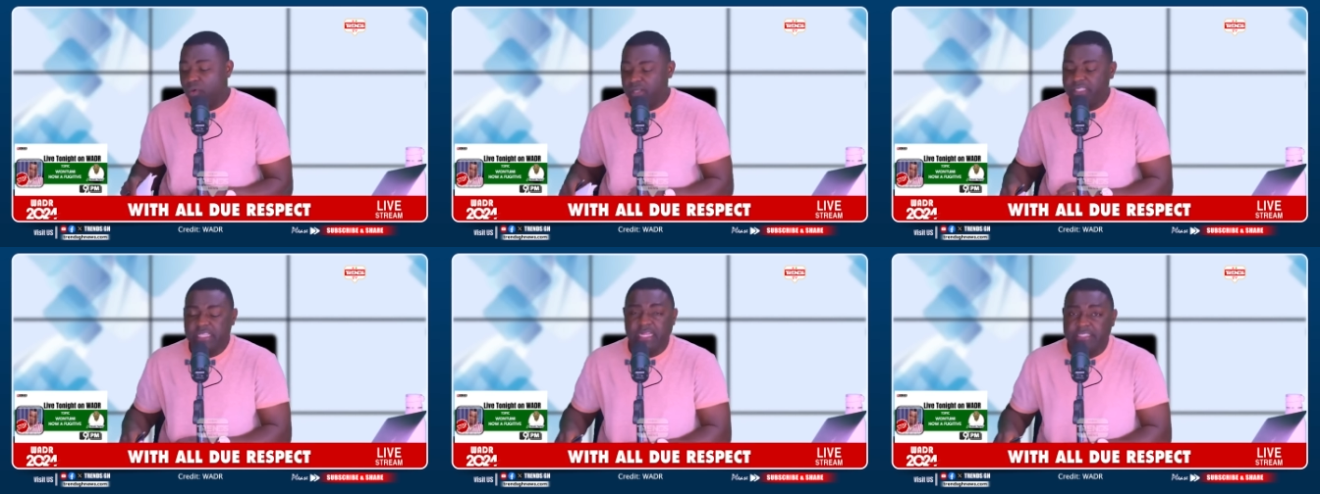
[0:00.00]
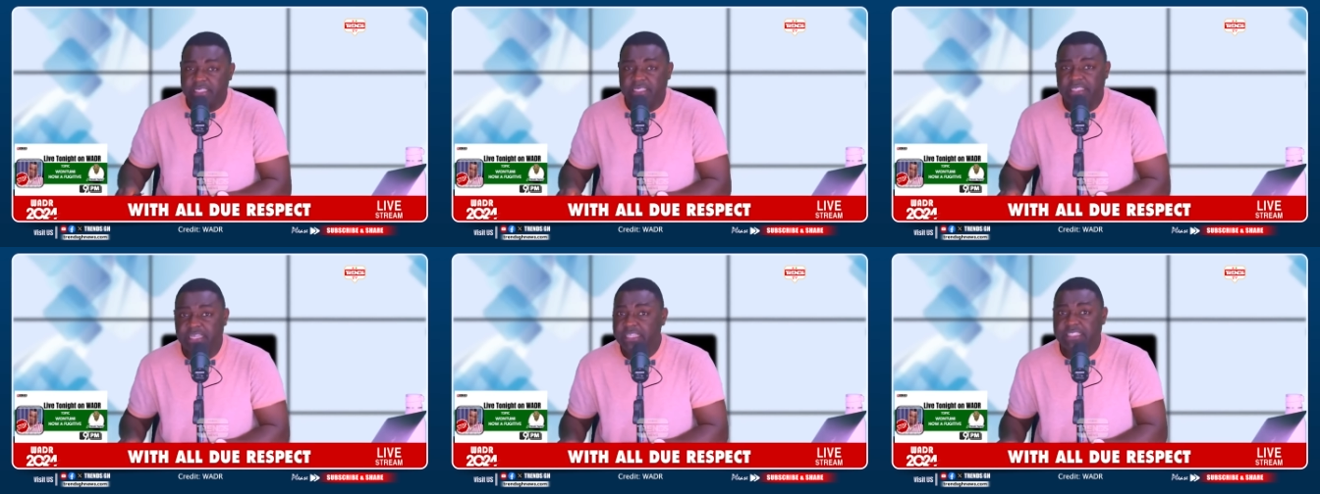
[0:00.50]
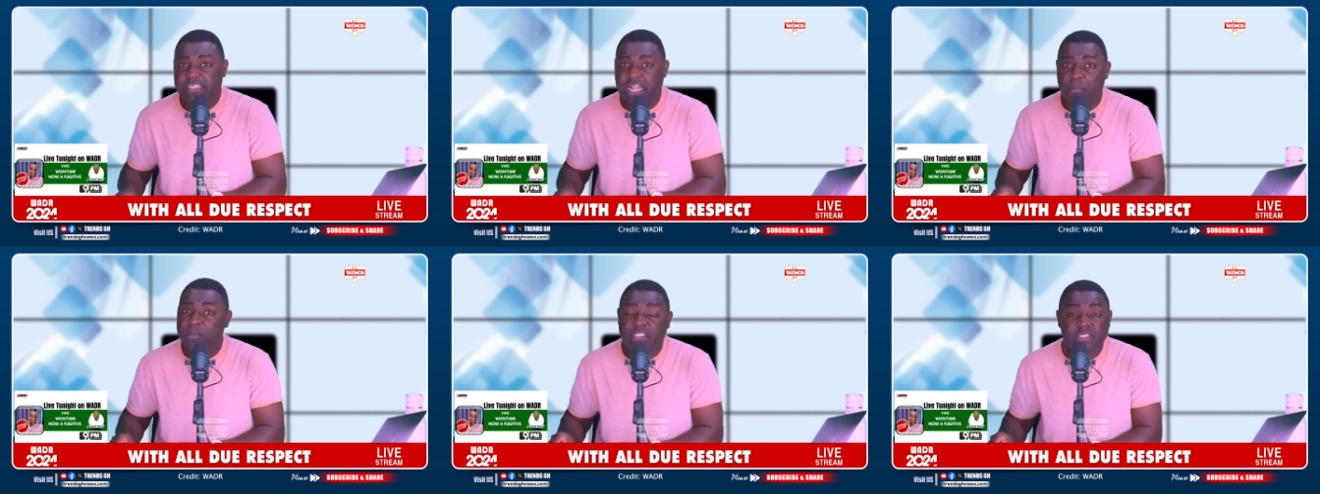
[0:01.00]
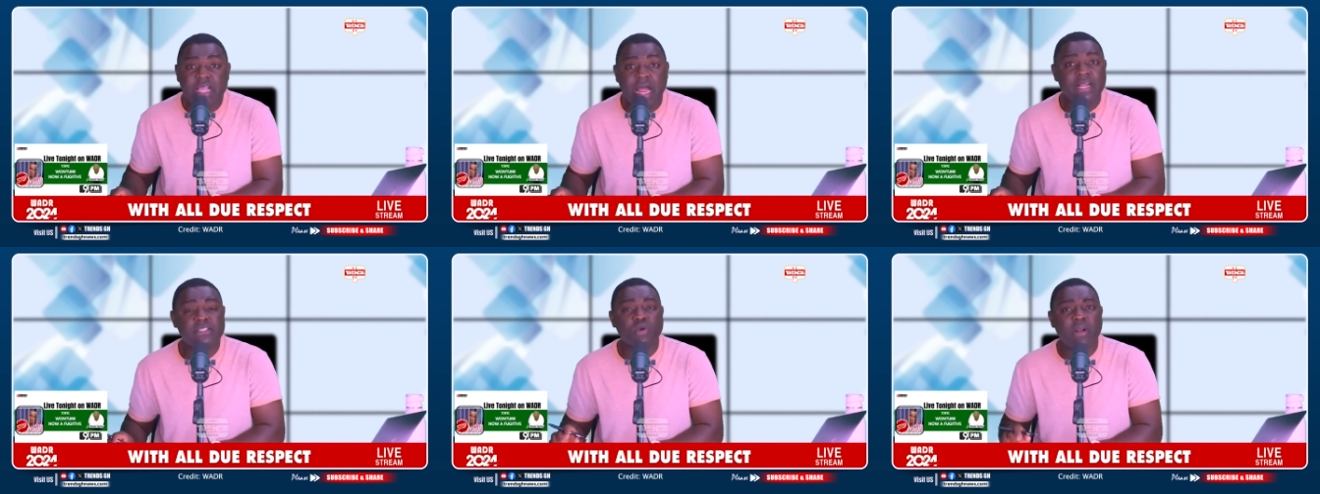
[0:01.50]
Nyantakyi, didn't he come meet
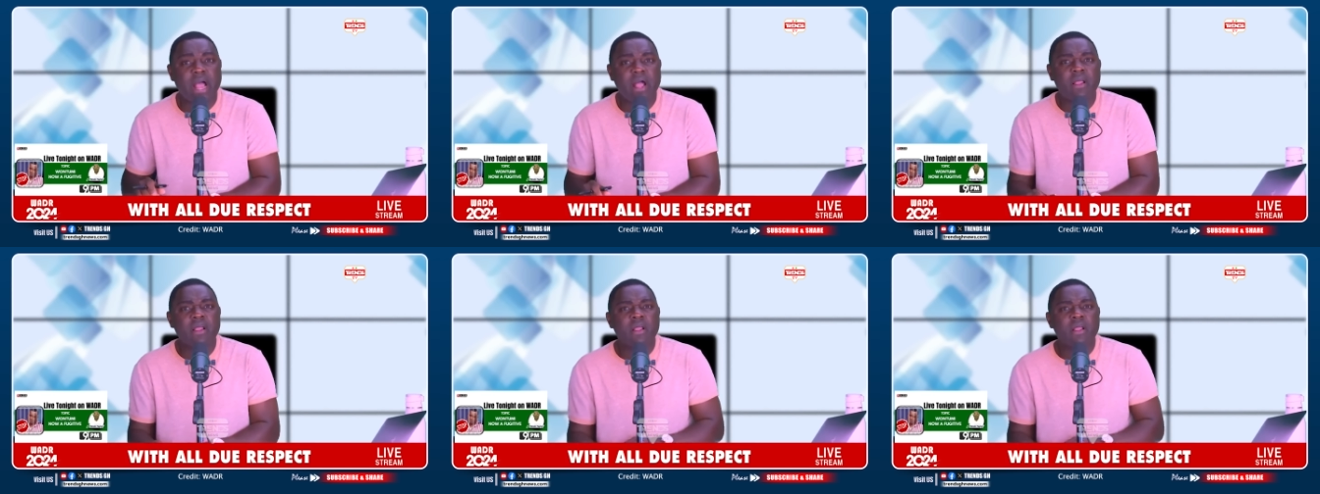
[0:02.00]
Ghana soccer?